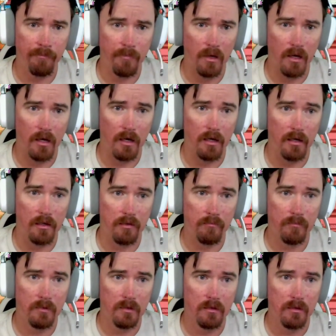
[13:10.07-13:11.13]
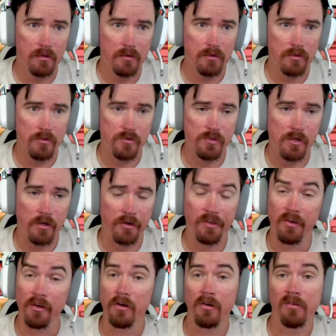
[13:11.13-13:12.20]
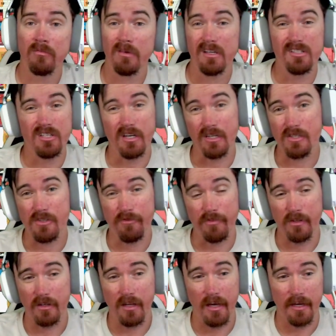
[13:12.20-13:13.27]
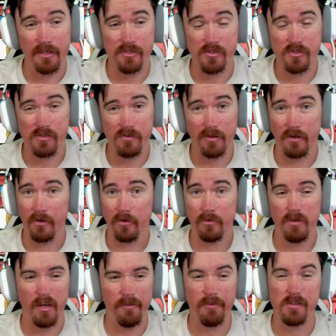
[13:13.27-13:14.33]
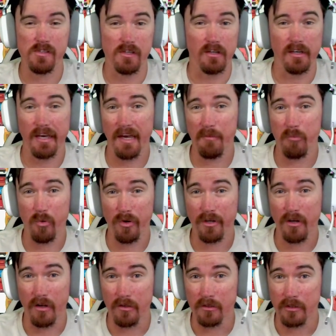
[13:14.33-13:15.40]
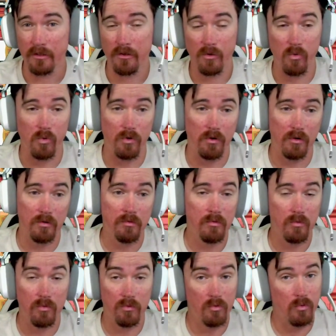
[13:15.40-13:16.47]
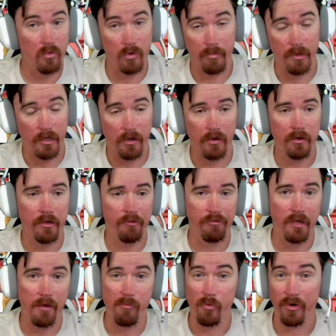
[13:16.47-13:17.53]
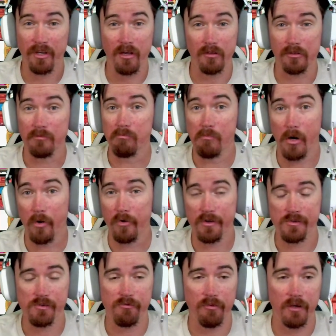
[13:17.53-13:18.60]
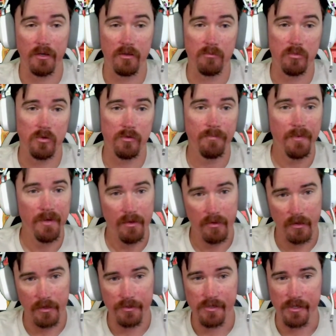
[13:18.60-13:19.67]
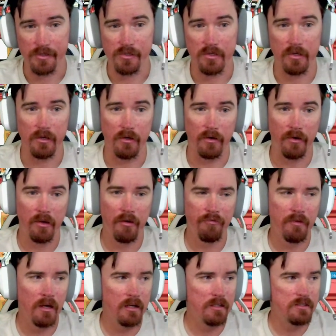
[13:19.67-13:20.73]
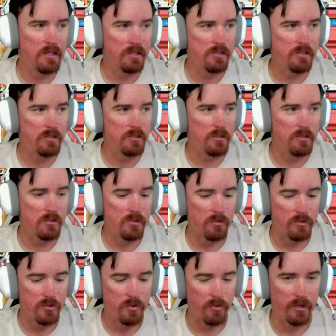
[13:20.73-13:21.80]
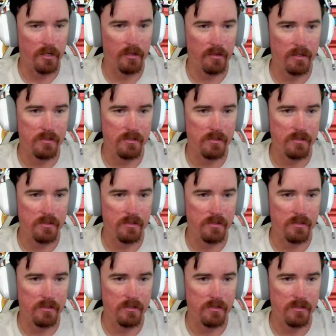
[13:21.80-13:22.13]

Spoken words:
you start here, it checks if it has, you know, if it's in a Game Boy Color or better. If Game Boy Color mode is available, then it takes you here. If not, it takes you to this little screen that